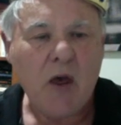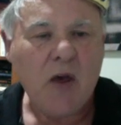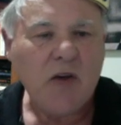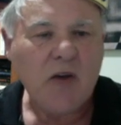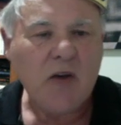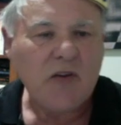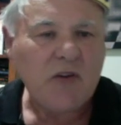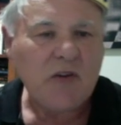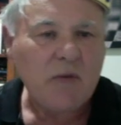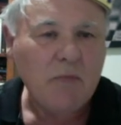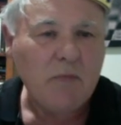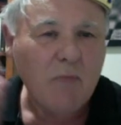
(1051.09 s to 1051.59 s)

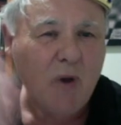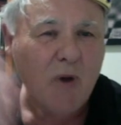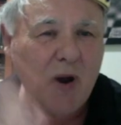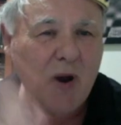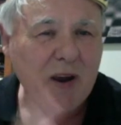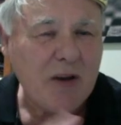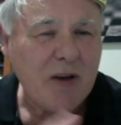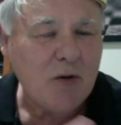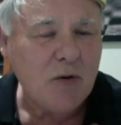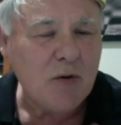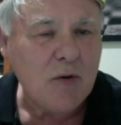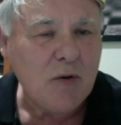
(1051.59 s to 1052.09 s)
So,
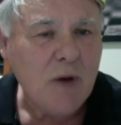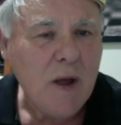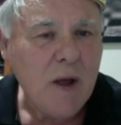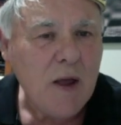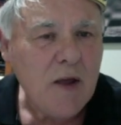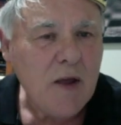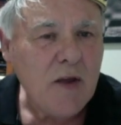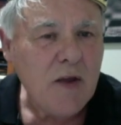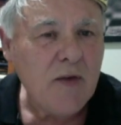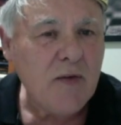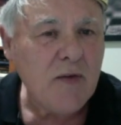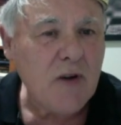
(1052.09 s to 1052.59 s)
Michael,
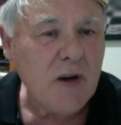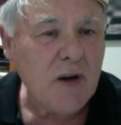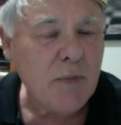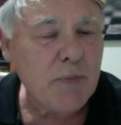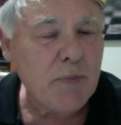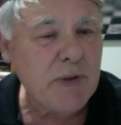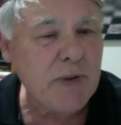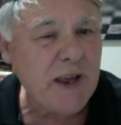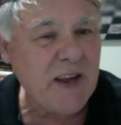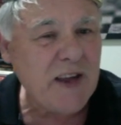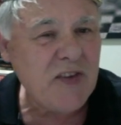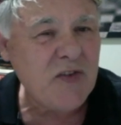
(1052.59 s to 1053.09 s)
you've got to
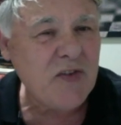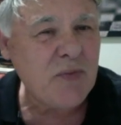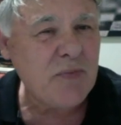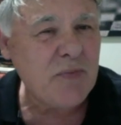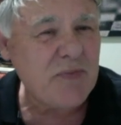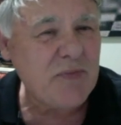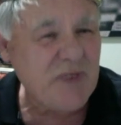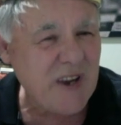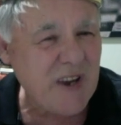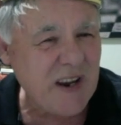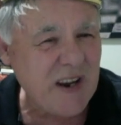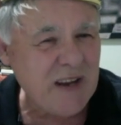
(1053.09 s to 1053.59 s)
play some
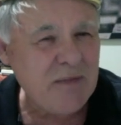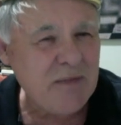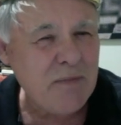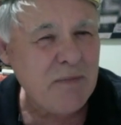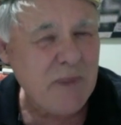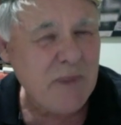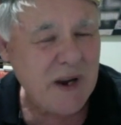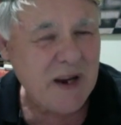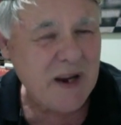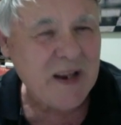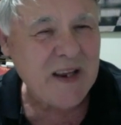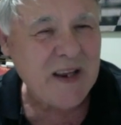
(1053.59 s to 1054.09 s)

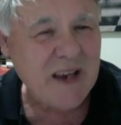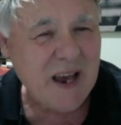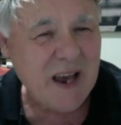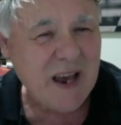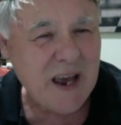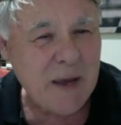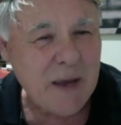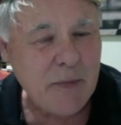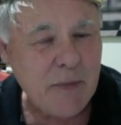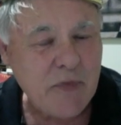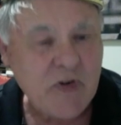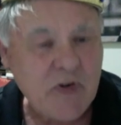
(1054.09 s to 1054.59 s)
10-minute
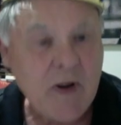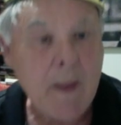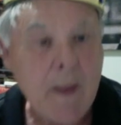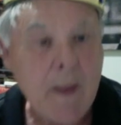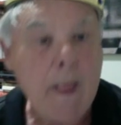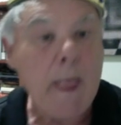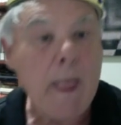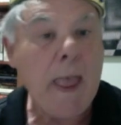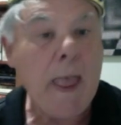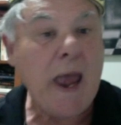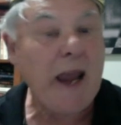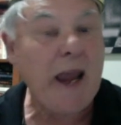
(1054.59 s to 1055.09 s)
games,
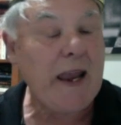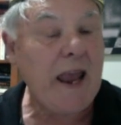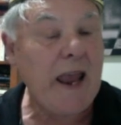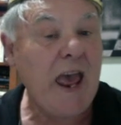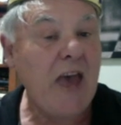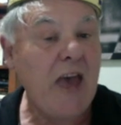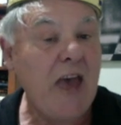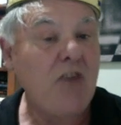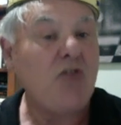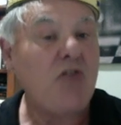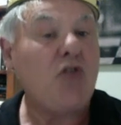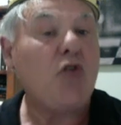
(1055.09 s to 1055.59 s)
and
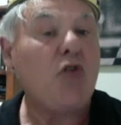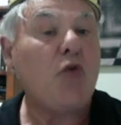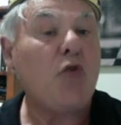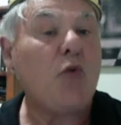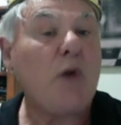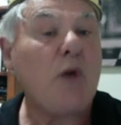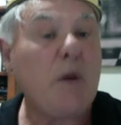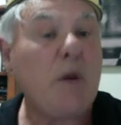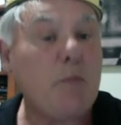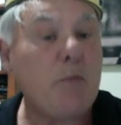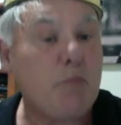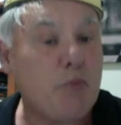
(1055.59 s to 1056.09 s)
as you
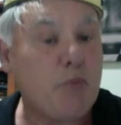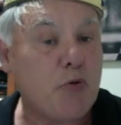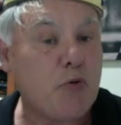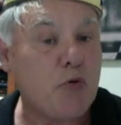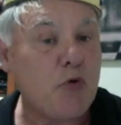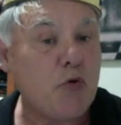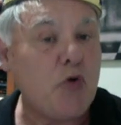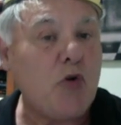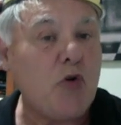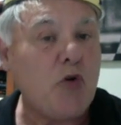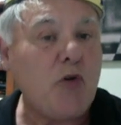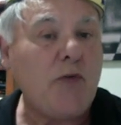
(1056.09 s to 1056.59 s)

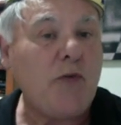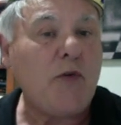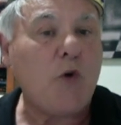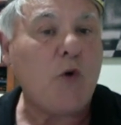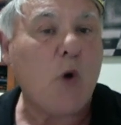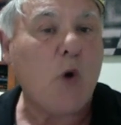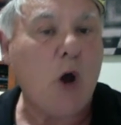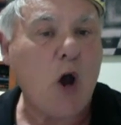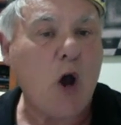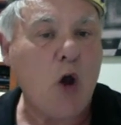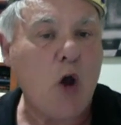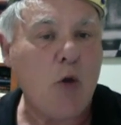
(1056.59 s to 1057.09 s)
improve
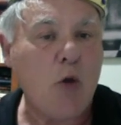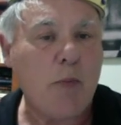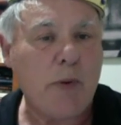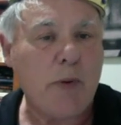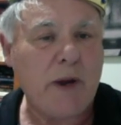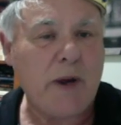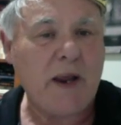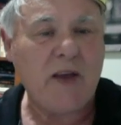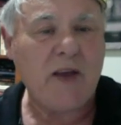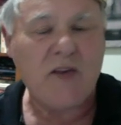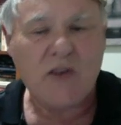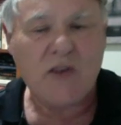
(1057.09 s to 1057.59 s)
your
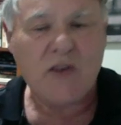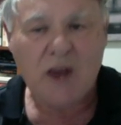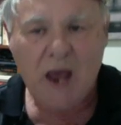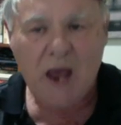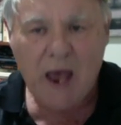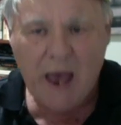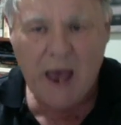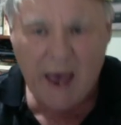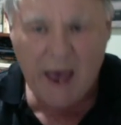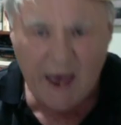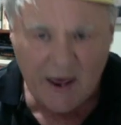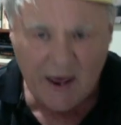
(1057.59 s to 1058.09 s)
openings,
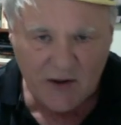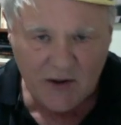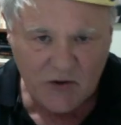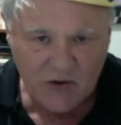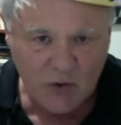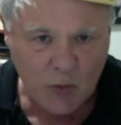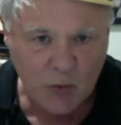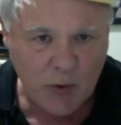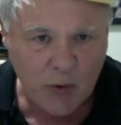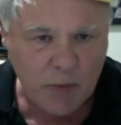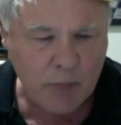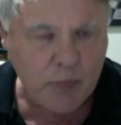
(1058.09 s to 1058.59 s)
as
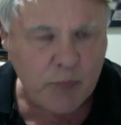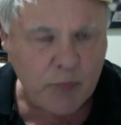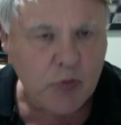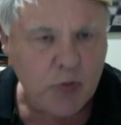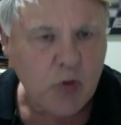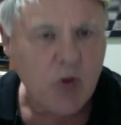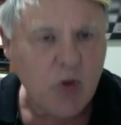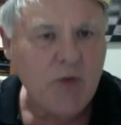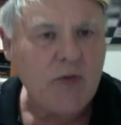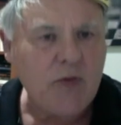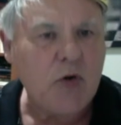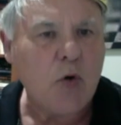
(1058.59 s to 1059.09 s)
you
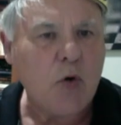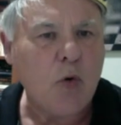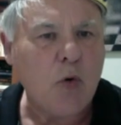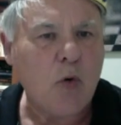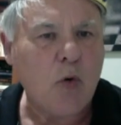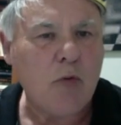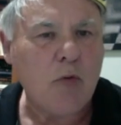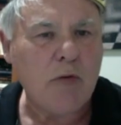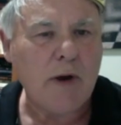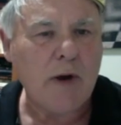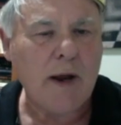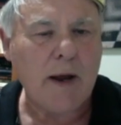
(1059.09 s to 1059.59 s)
improve
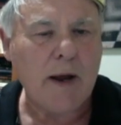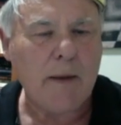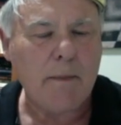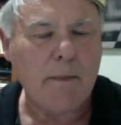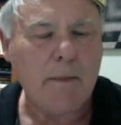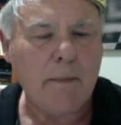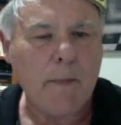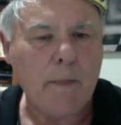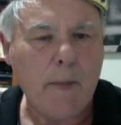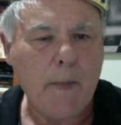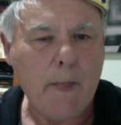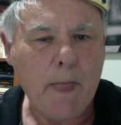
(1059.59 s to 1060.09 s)

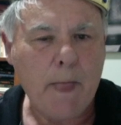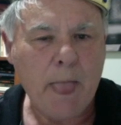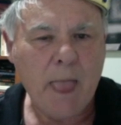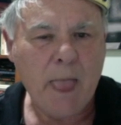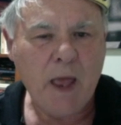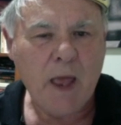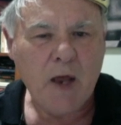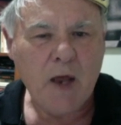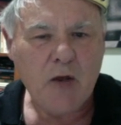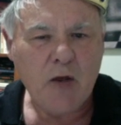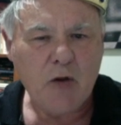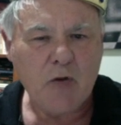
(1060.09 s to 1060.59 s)
your
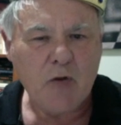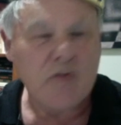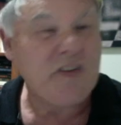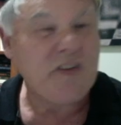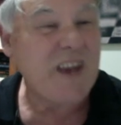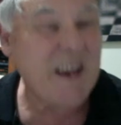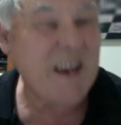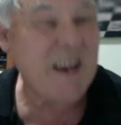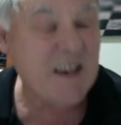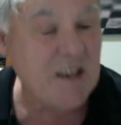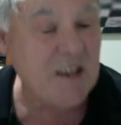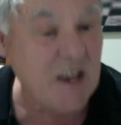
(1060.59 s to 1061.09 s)

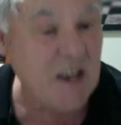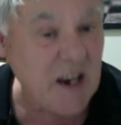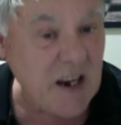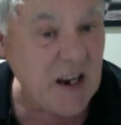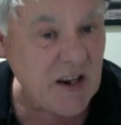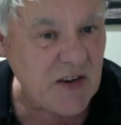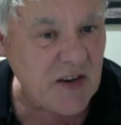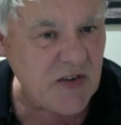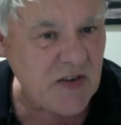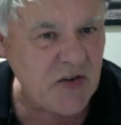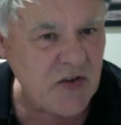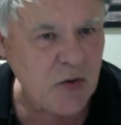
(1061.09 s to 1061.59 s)

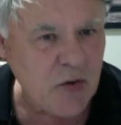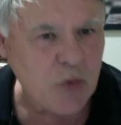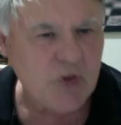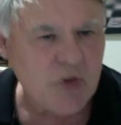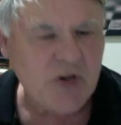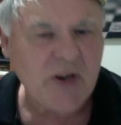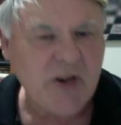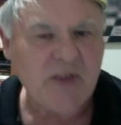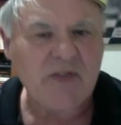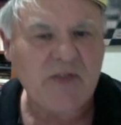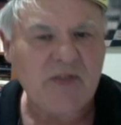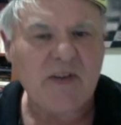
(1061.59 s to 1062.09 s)
techniques, your
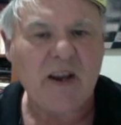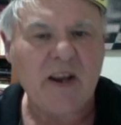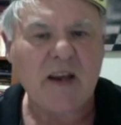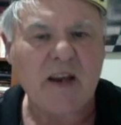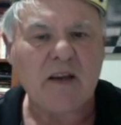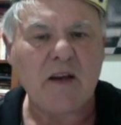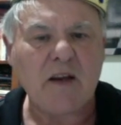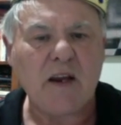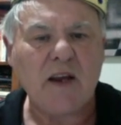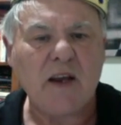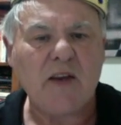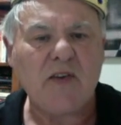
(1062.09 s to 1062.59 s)
chess
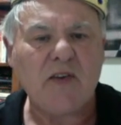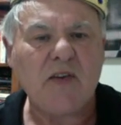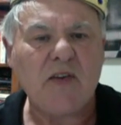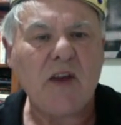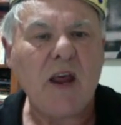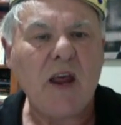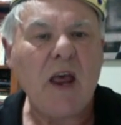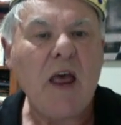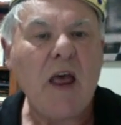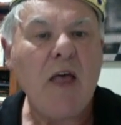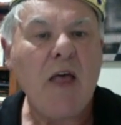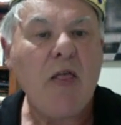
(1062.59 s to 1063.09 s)
techniques,
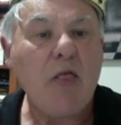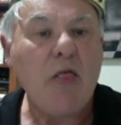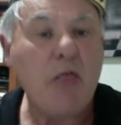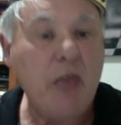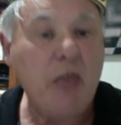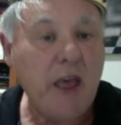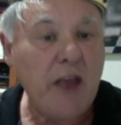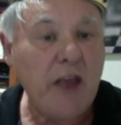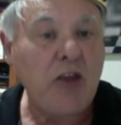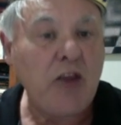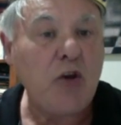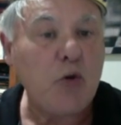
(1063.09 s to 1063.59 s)

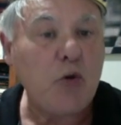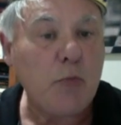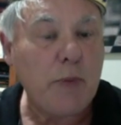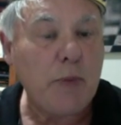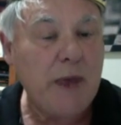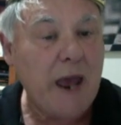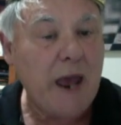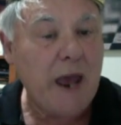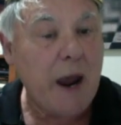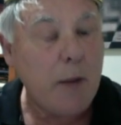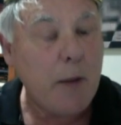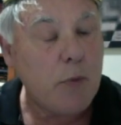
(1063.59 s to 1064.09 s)
then you'll
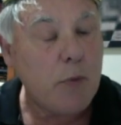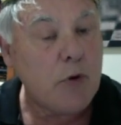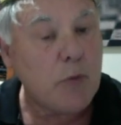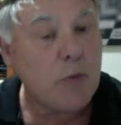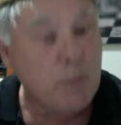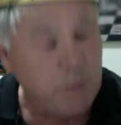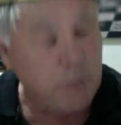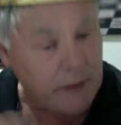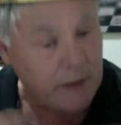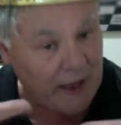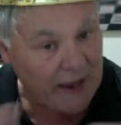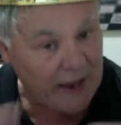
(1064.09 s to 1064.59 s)
be able to
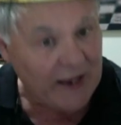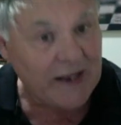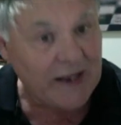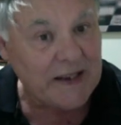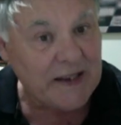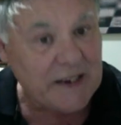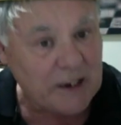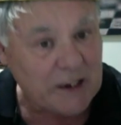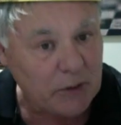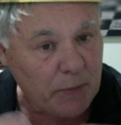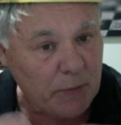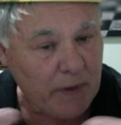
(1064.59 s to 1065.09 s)
play a
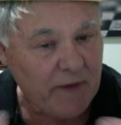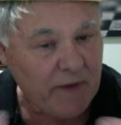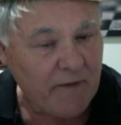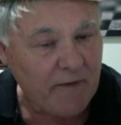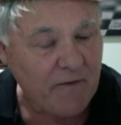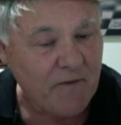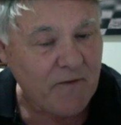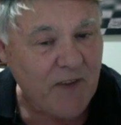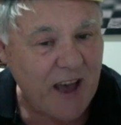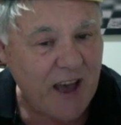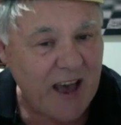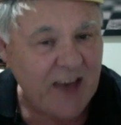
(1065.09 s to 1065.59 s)
little bit
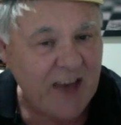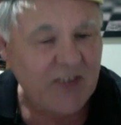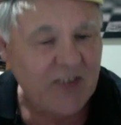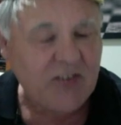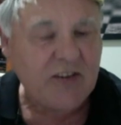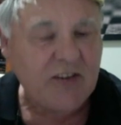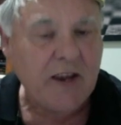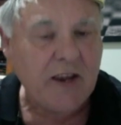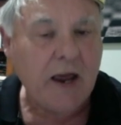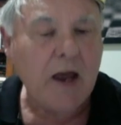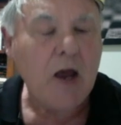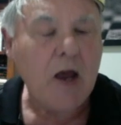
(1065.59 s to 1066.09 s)

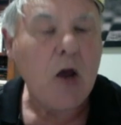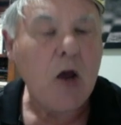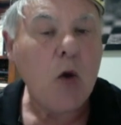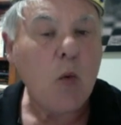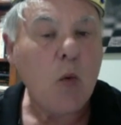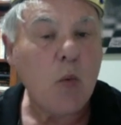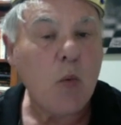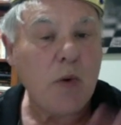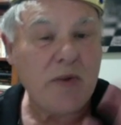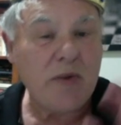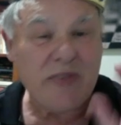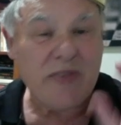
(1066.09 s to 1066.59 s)
faster
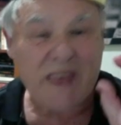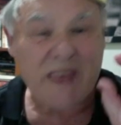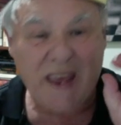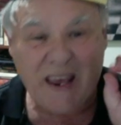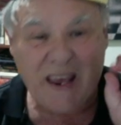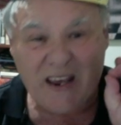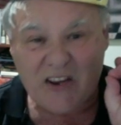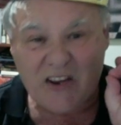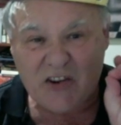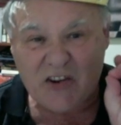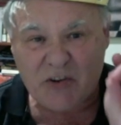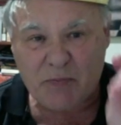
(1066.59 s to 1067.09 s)
with
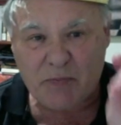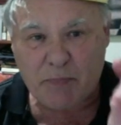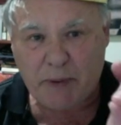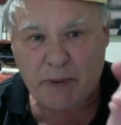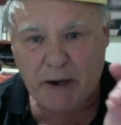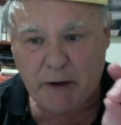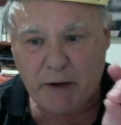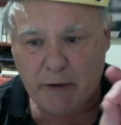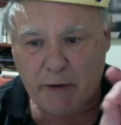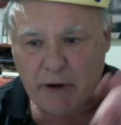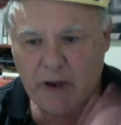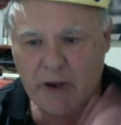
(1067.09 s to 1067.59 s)

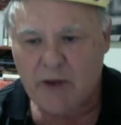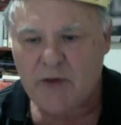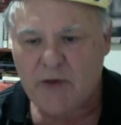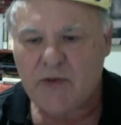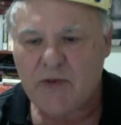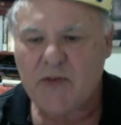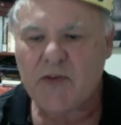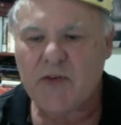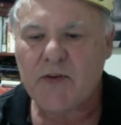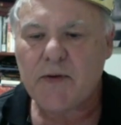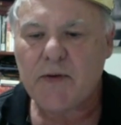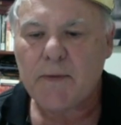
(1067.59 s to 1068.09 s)

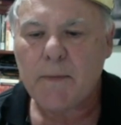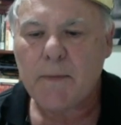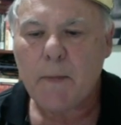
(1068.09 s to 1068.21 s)
experience.